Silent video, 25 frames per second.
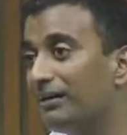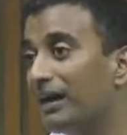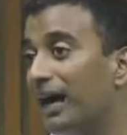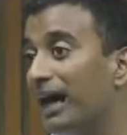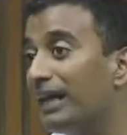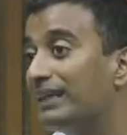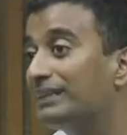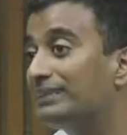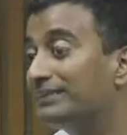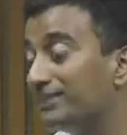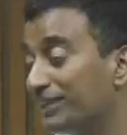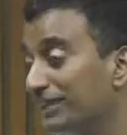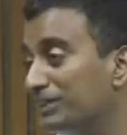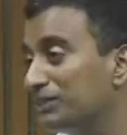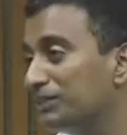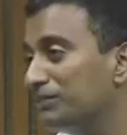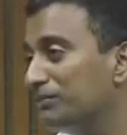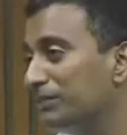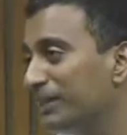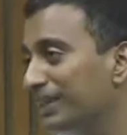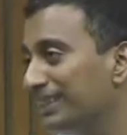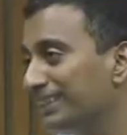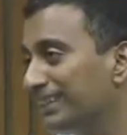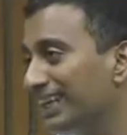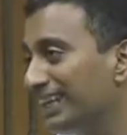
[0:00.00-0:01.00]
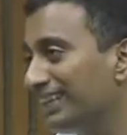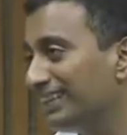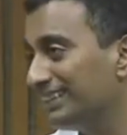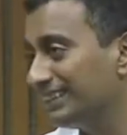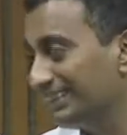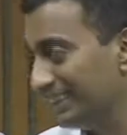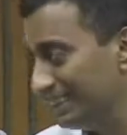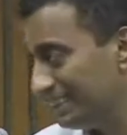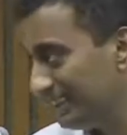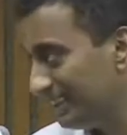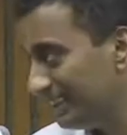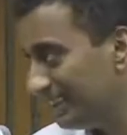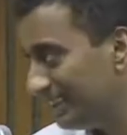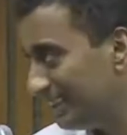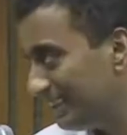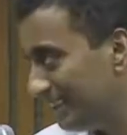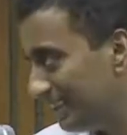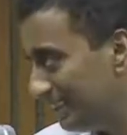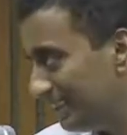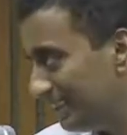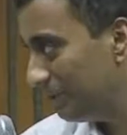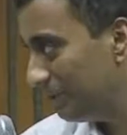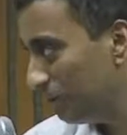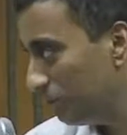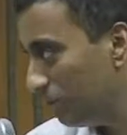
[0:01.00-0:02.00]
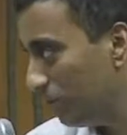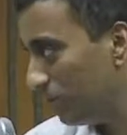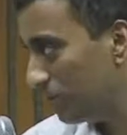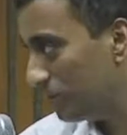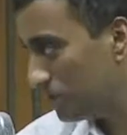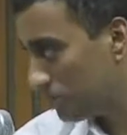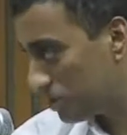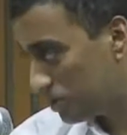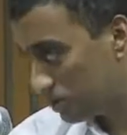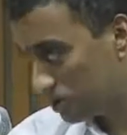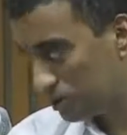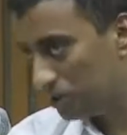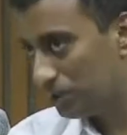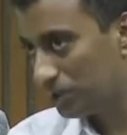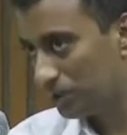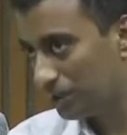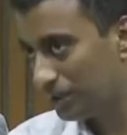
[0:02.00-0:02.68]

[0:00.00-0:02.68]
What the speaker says: and it tries to make that and say that what is